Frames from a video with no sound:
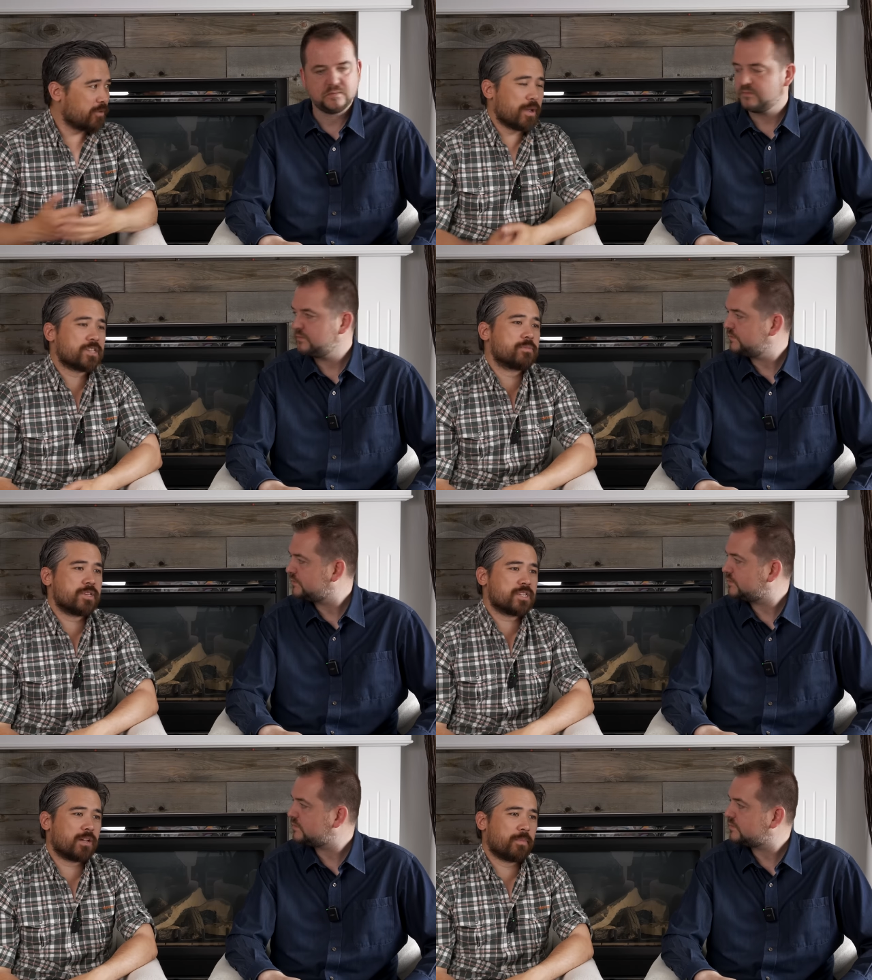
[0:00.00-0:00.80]
Speaker 1: and
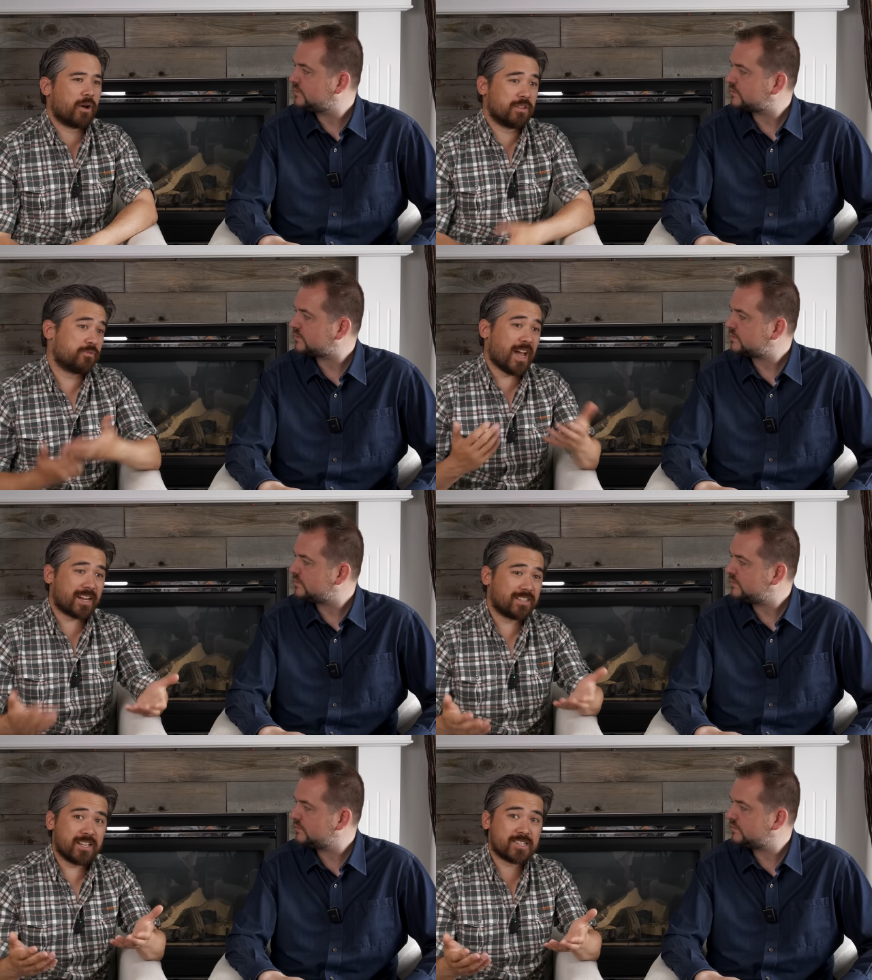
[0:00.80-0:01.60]
pessimistic about it. And the
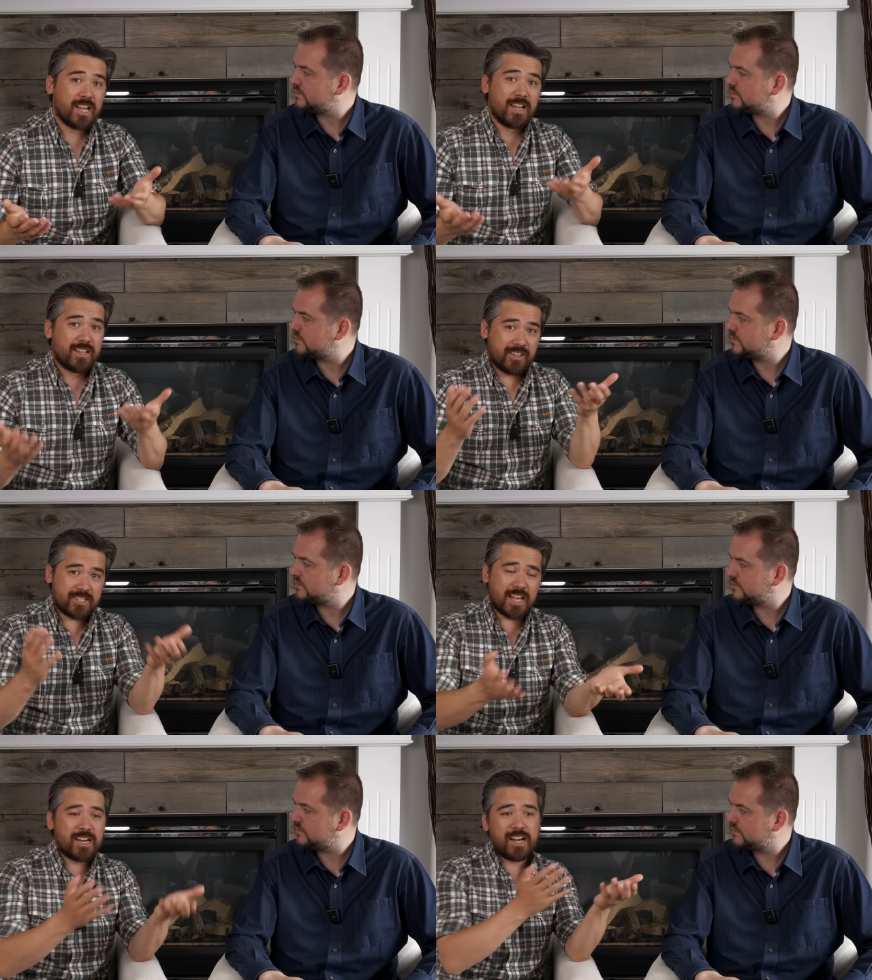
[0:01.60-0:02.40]
fact is, is, the
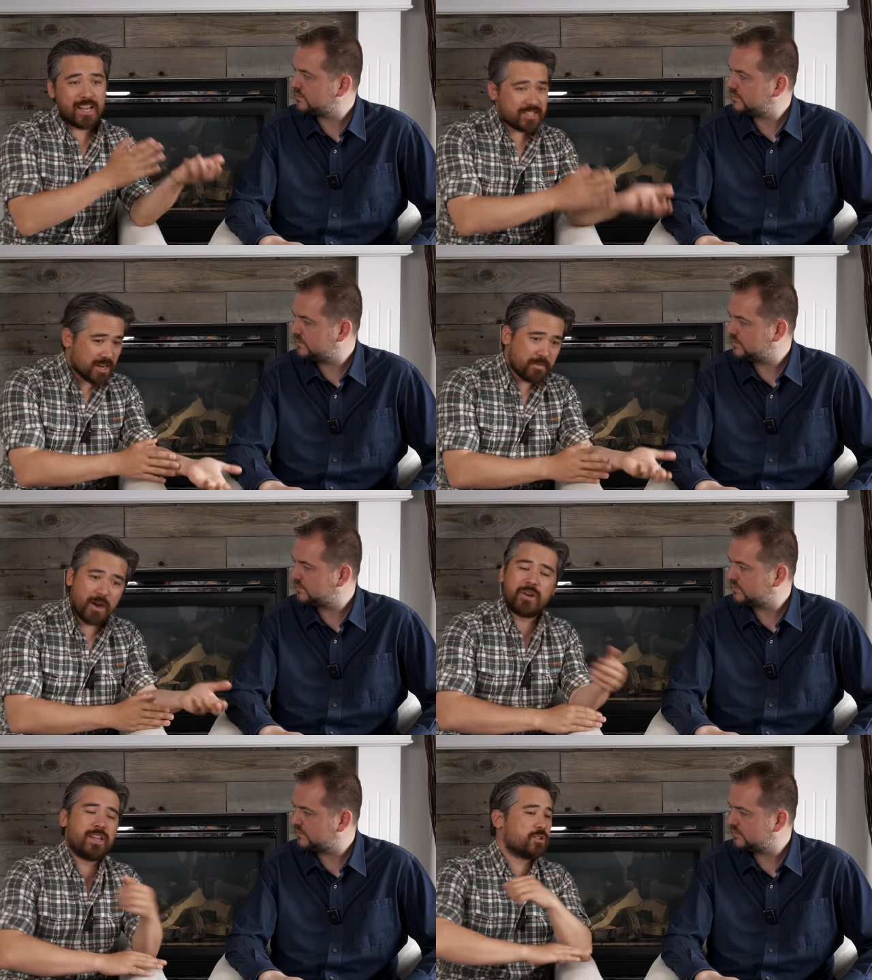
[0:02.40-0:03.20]
Z9 has come out.